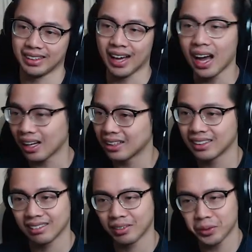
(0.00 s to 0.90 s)
Huh?
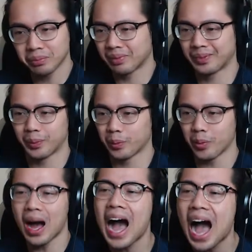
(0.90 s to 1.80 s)
Well,
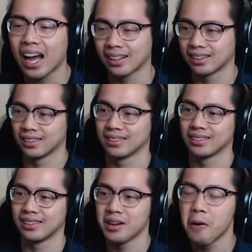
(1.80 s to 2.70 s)
why?
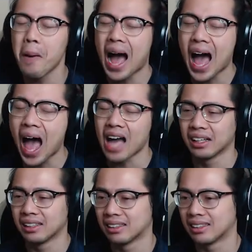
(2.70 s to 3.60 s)
Why?